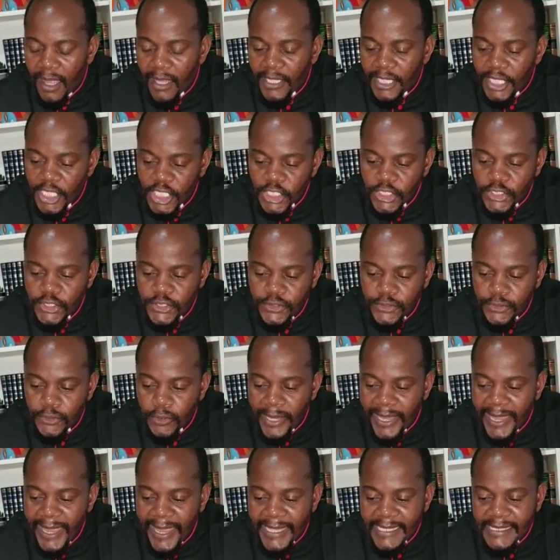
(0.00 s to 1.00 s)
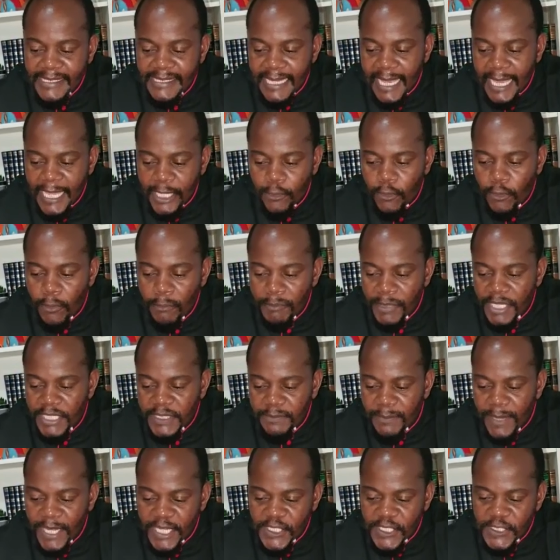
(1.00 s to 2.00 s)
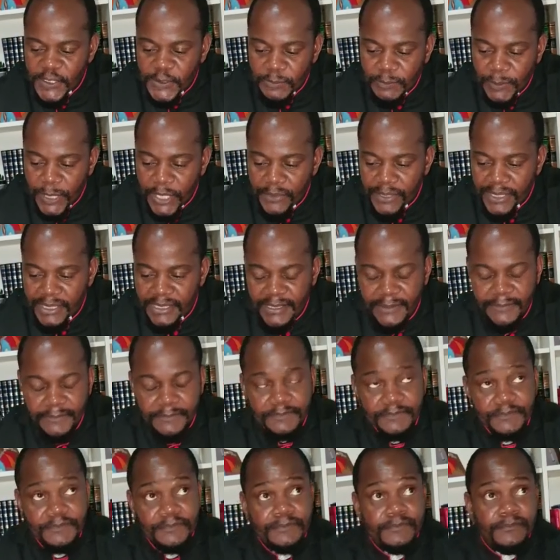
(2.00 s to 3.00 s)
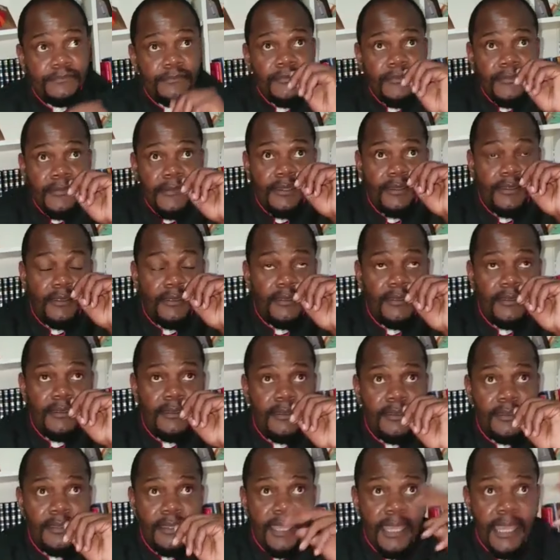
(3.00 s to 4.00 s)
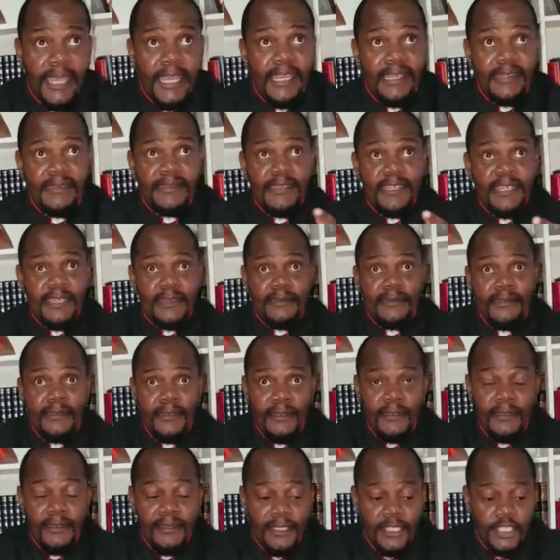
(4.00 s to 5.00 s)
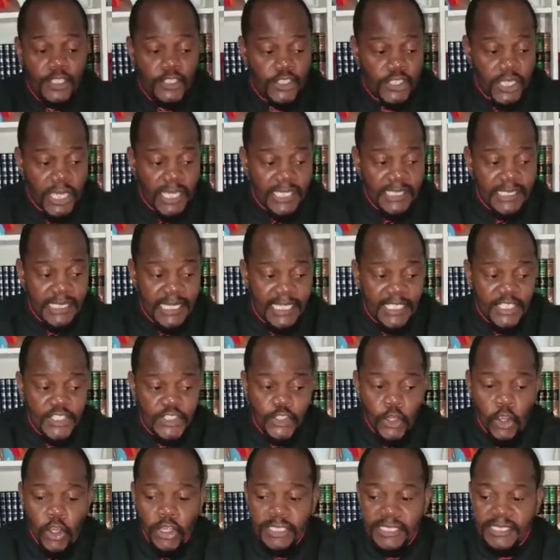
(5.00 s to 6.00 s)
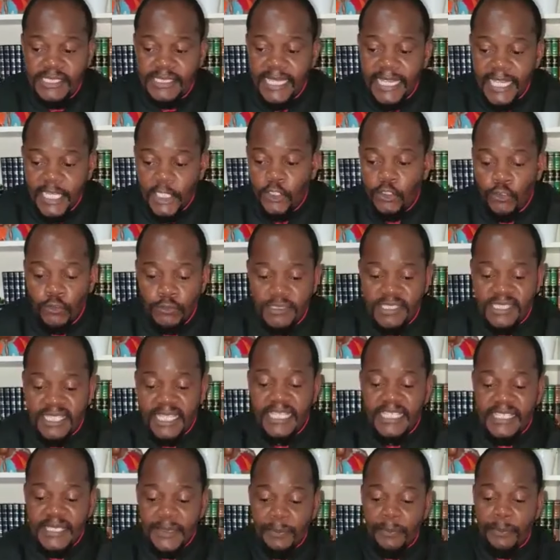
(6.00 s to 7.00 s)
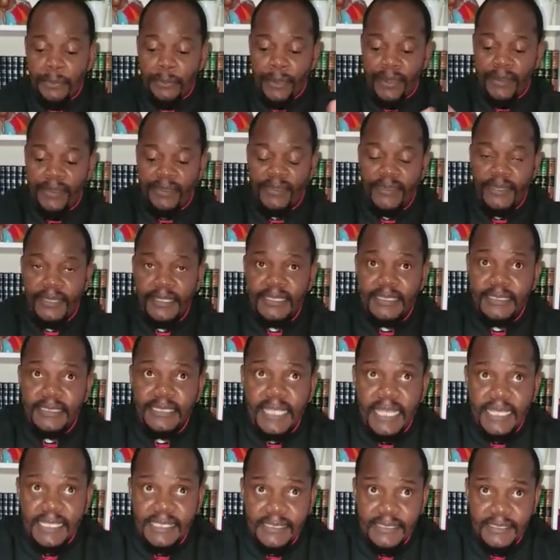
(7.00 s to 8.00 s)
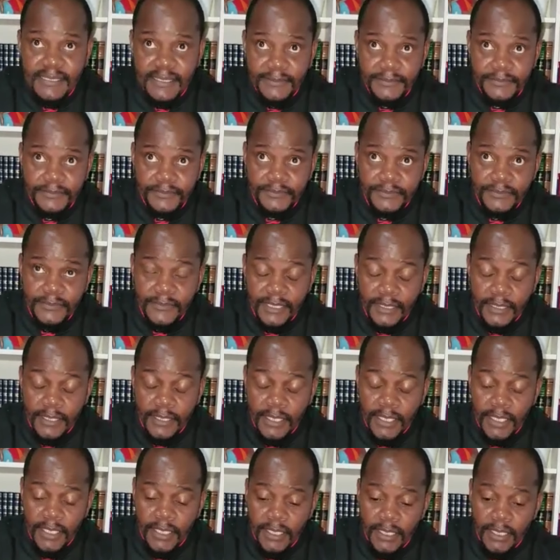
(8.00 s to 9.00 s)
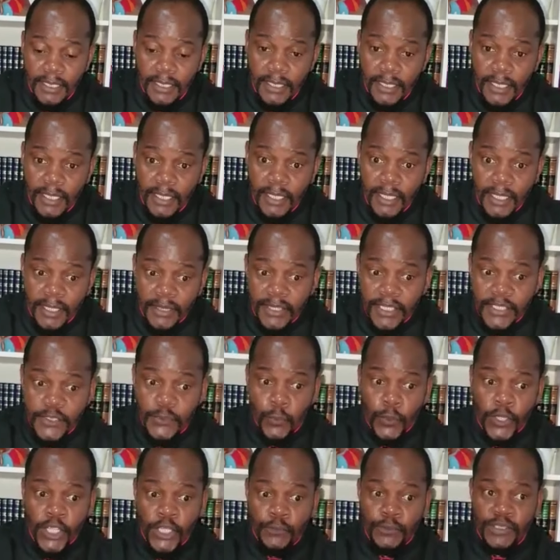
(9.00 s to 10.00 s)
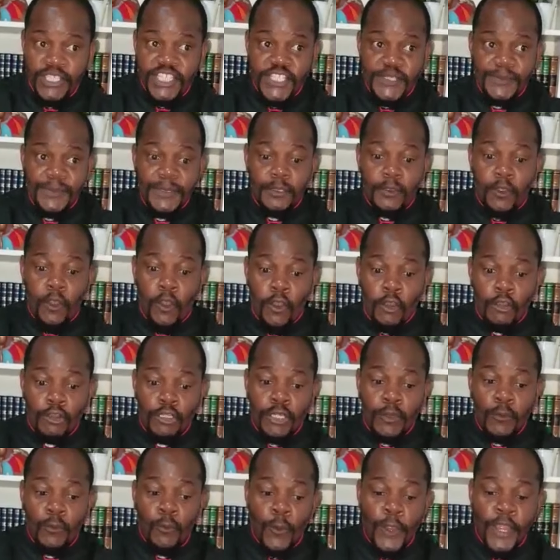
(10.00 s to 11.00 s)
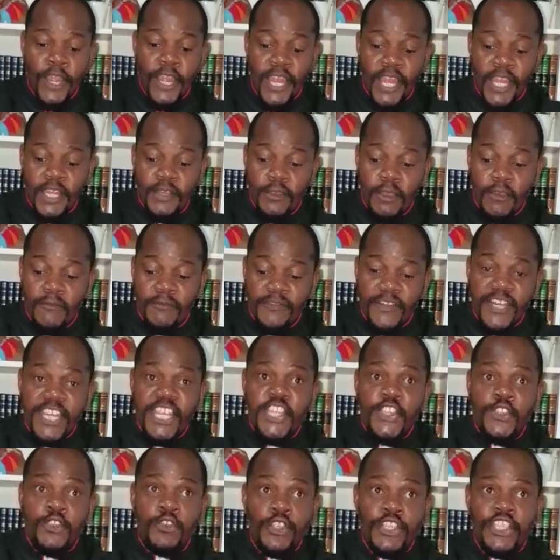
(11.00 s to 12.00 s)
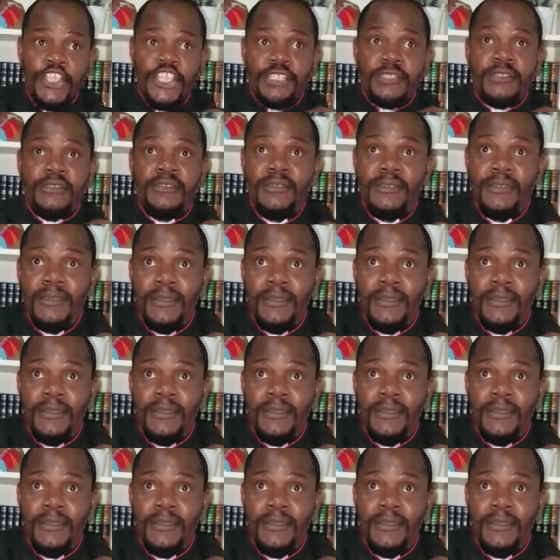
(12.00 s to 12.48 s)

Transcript: into your hands I commit my spirit. And just as John said, Luke says he breathed his last. This word, which has been called a word of reunion,